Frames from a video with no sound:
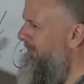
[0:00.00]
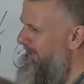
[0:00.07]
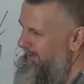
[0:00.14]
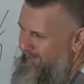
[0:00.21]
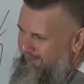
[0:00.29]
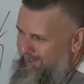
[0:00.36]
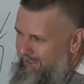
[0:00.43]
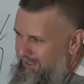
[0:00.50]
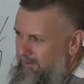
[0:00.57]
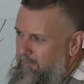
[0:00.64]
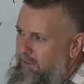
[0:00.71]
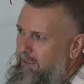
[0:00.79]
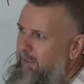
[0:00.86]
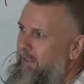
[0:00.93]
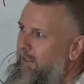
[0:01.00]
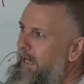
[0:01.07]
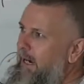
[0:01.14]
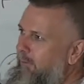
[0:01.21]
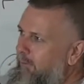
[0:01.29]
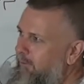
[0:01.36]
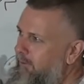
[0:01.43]
that's Satan being
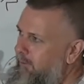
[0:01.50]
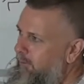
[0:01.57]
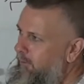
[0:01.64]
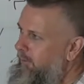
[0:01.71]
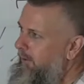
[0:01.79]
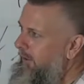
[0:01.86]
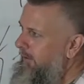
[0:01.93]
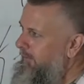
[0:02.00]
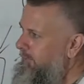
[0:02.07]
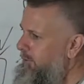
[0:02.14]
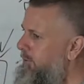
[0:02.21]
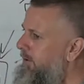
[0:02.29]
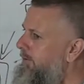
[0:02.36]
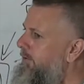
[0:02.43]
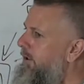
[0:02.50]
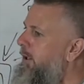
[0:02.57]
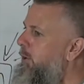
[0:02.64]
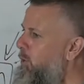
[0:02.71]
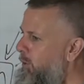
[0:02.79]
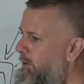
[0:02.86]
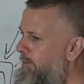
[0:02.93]
allowed to do this in
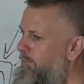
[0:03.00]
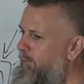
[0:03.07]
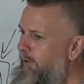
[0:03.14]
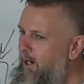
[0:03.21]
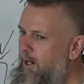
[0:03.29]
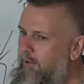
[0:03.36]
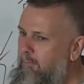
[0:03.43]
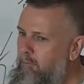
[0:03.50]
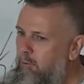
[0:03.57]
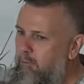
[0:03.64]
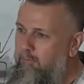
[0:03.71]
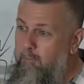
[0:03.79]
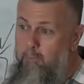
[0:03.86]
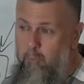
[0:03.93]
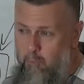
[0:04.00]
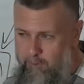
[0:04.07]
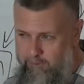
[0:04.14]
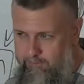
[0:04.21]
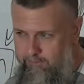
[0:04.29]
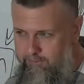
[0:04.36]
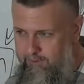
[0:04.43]
order for God to prove a
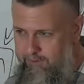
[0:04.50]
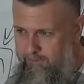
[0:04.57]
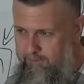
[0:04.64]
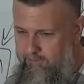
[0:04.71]
point to Satan.